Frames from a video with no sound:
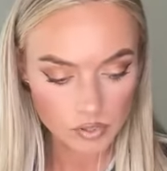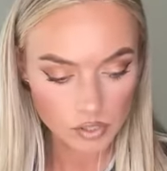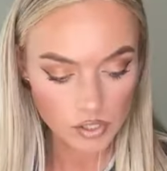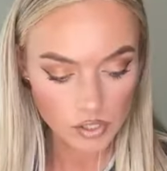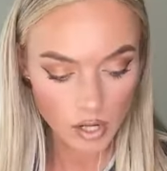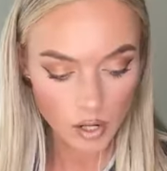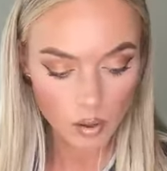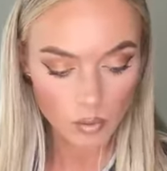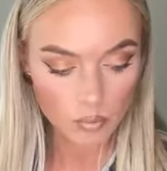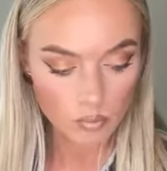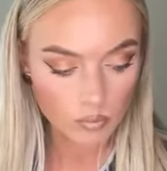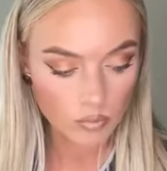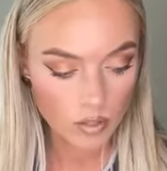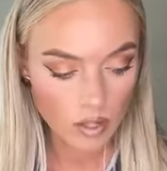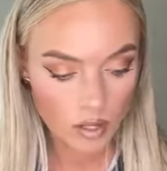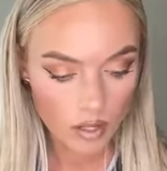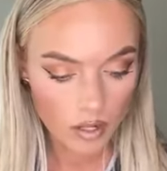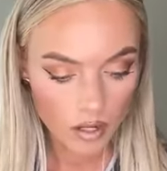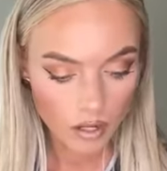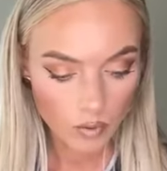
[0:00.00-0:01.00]
So
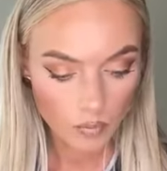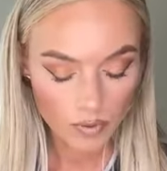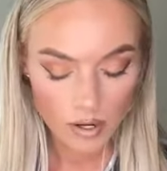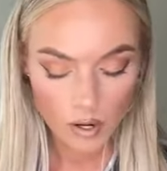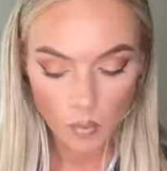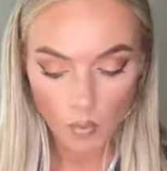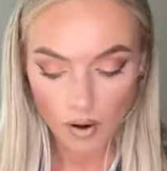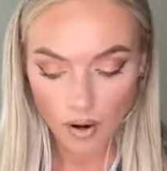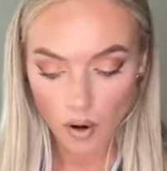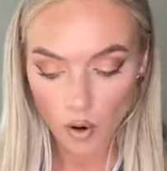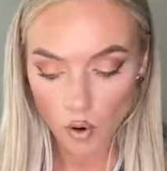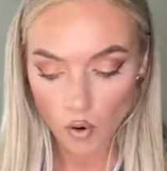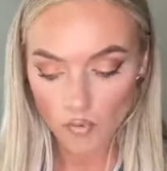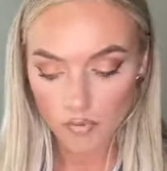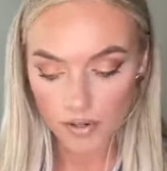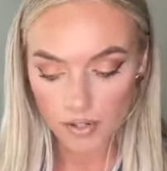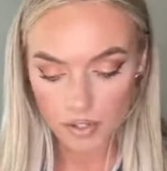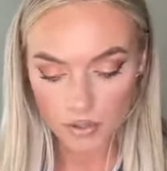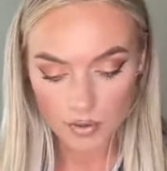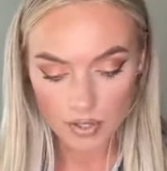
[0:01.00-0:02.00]
we don't want to
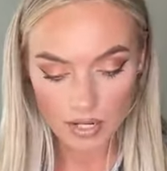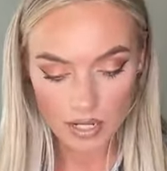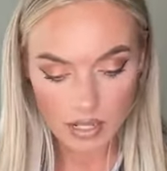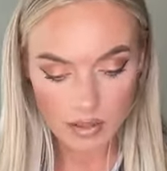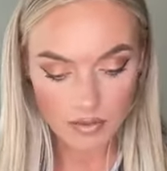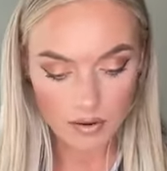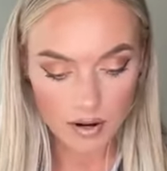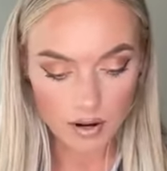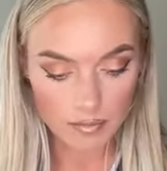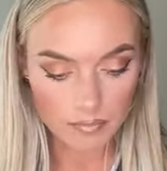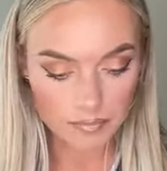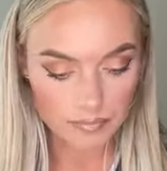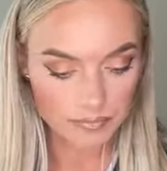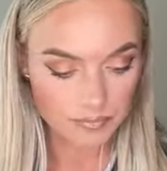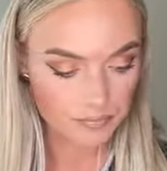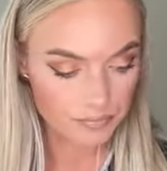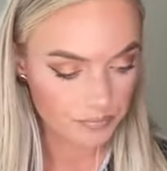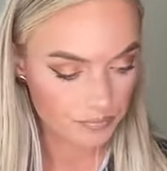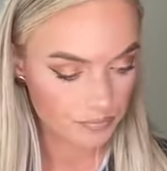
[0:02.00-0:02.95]
overdo it either.